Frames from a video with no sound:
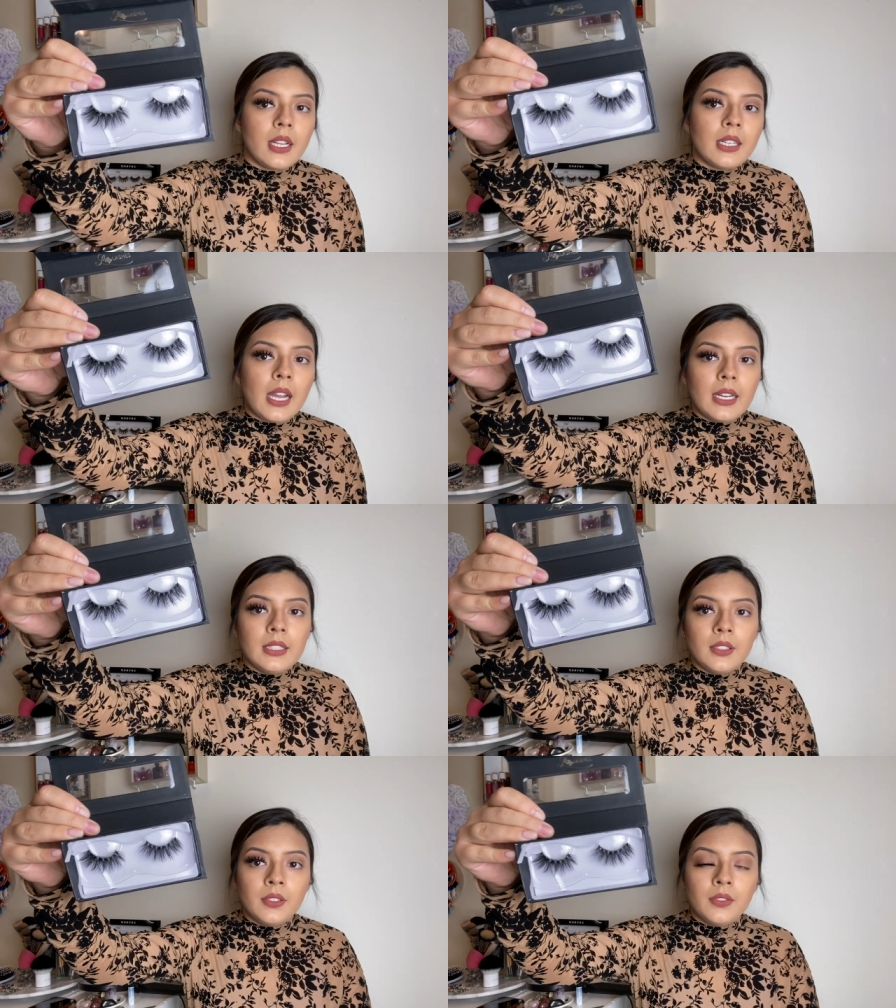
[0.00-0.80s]
kind
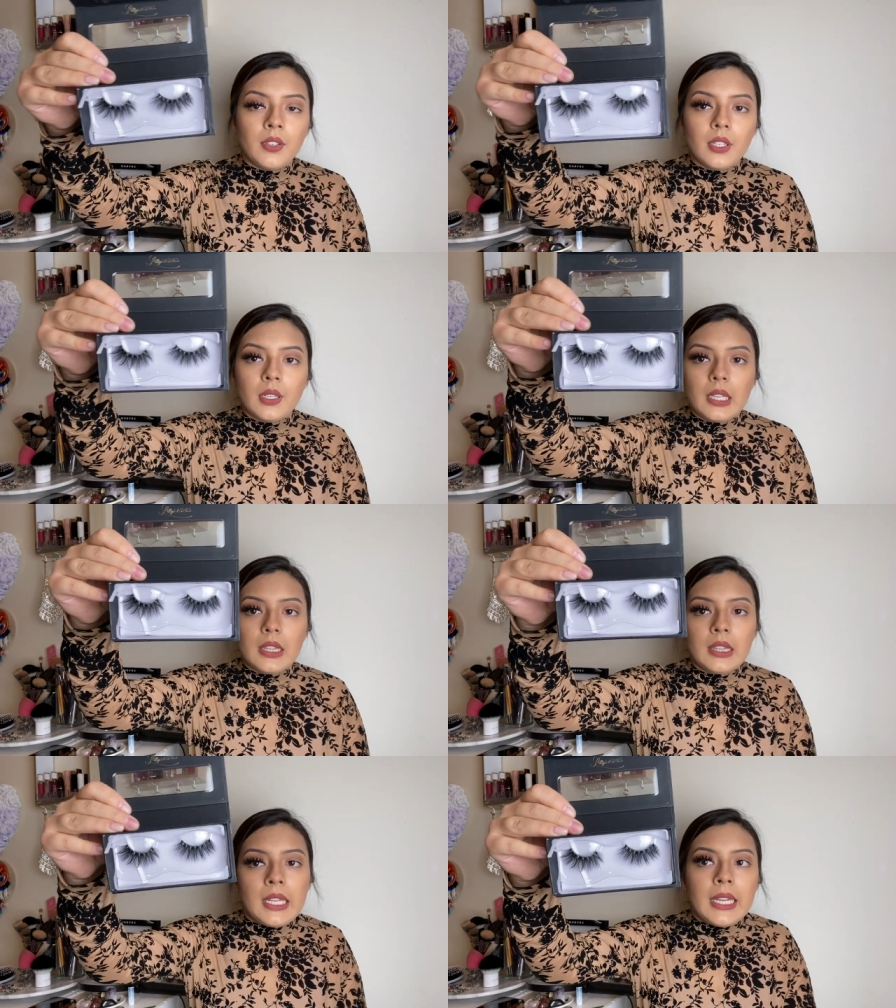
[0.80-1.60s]
of
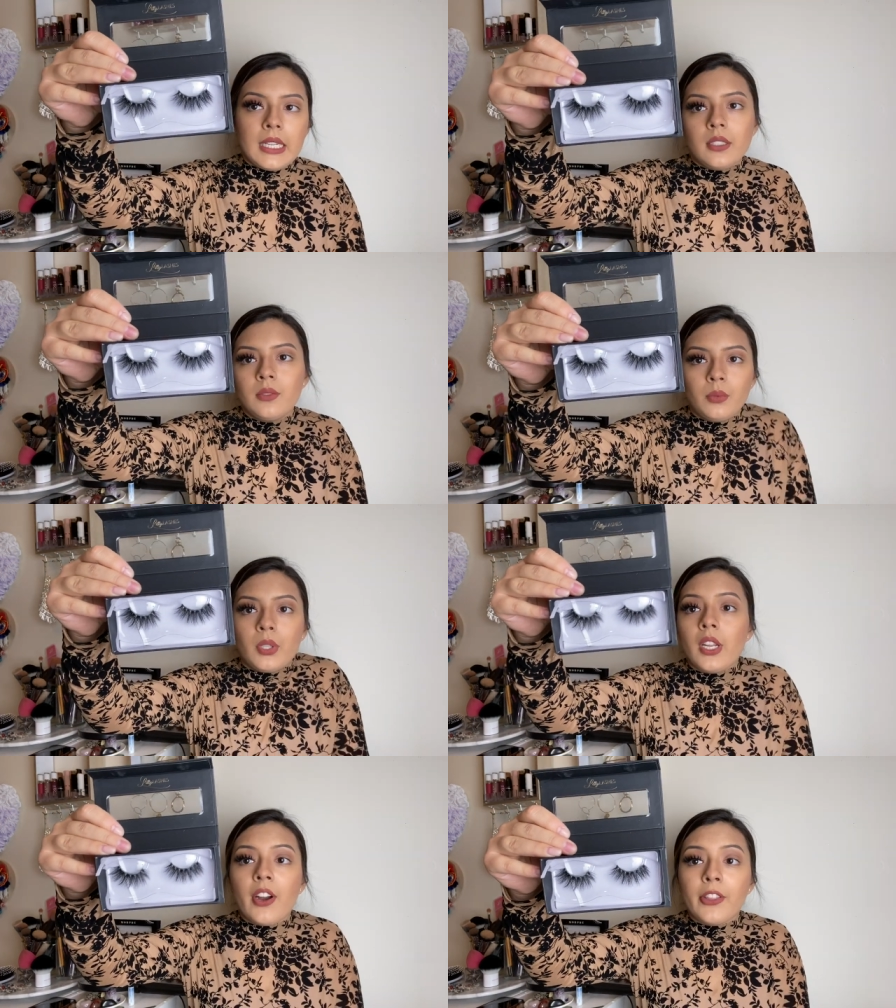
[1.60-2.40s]
like, well,
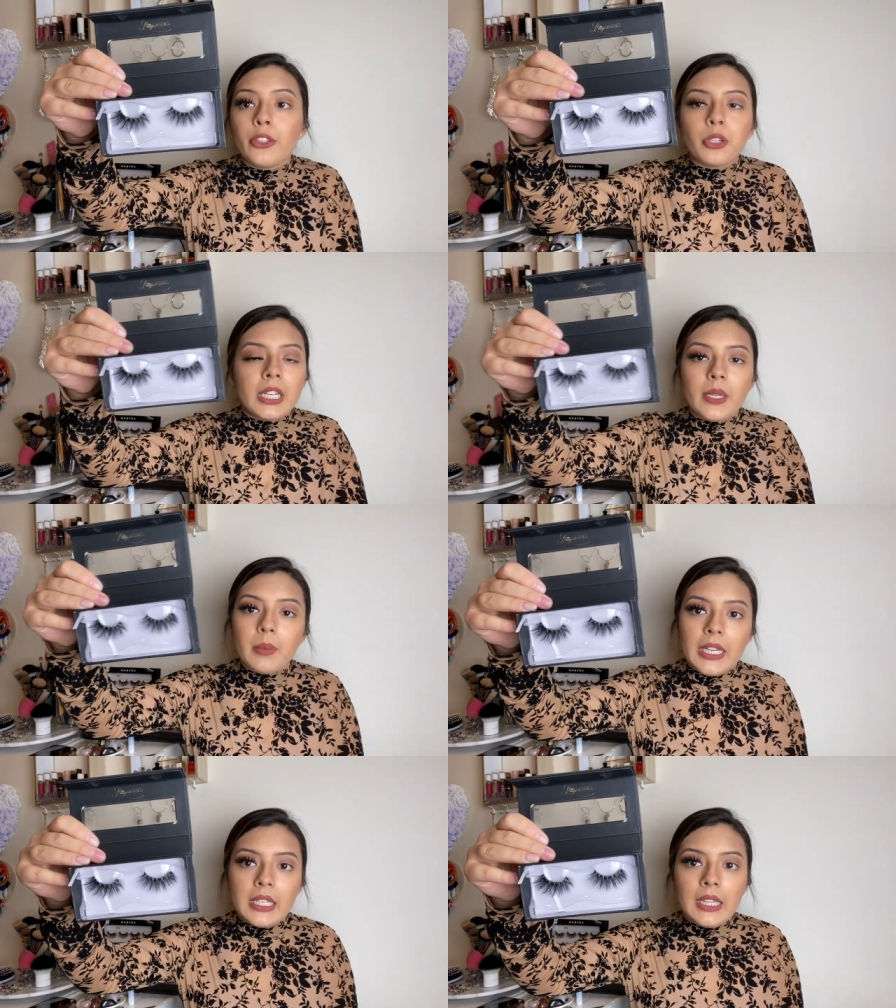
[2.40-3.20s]
they are three D
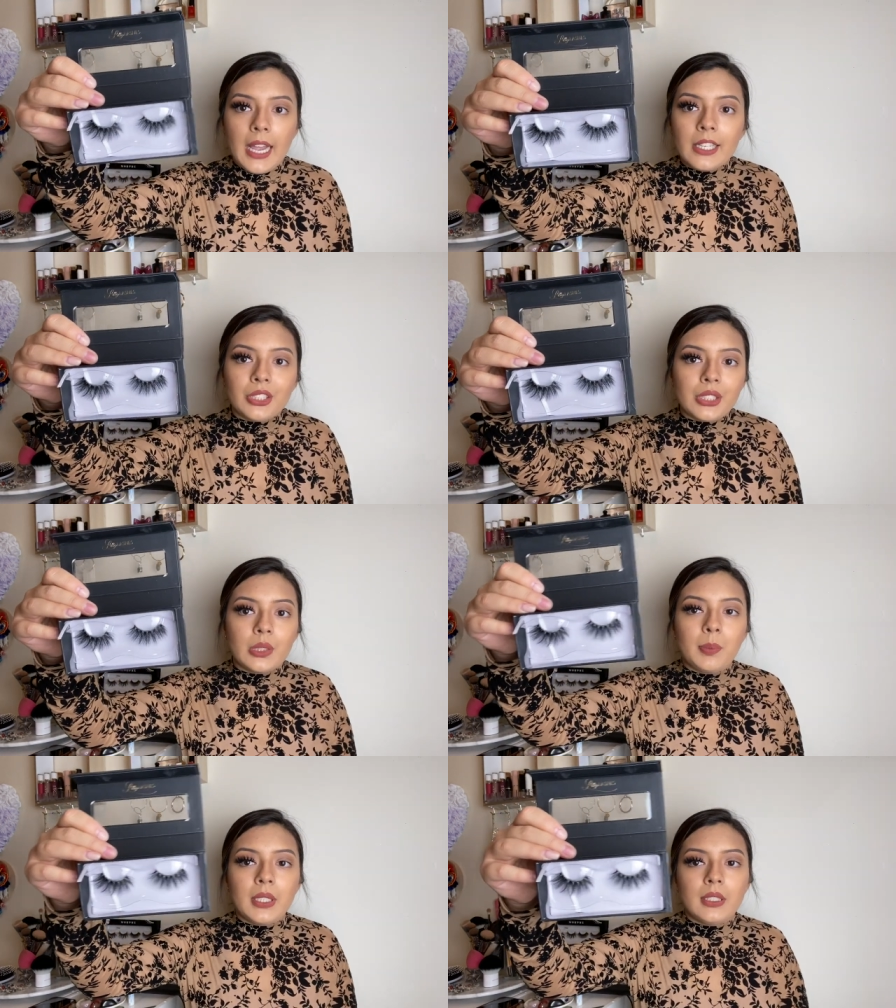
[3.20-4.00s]
mink lashes,
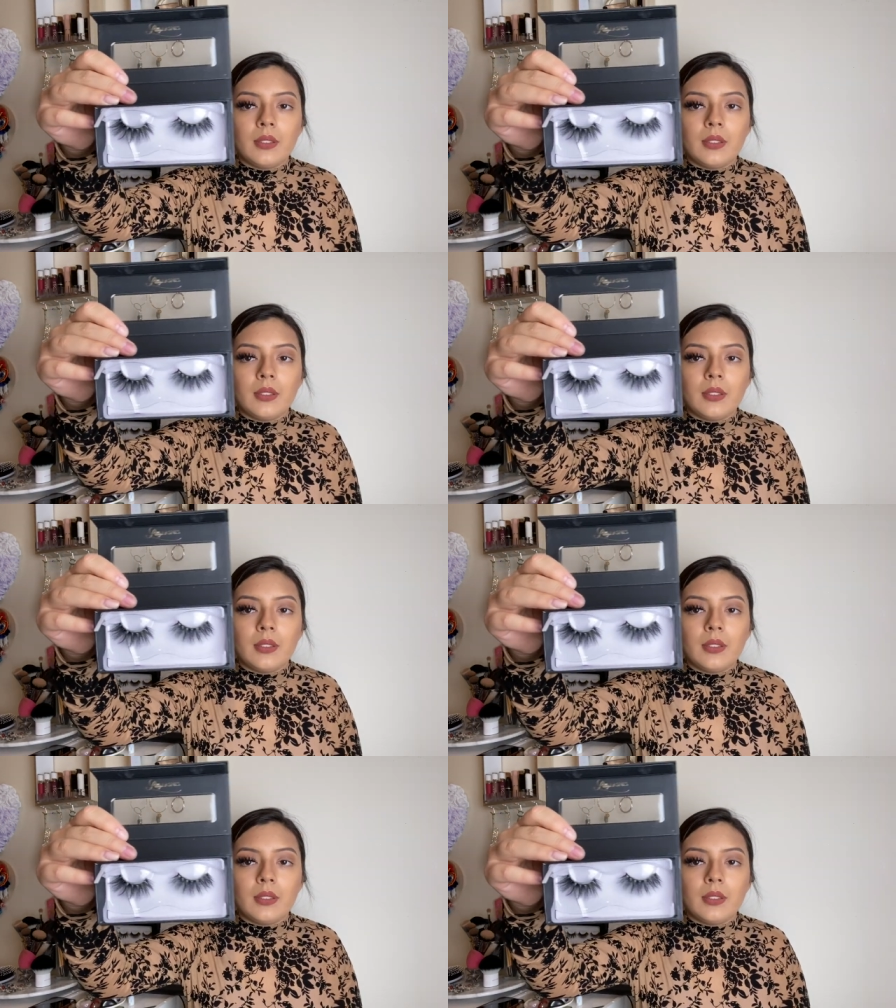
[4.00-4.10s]
but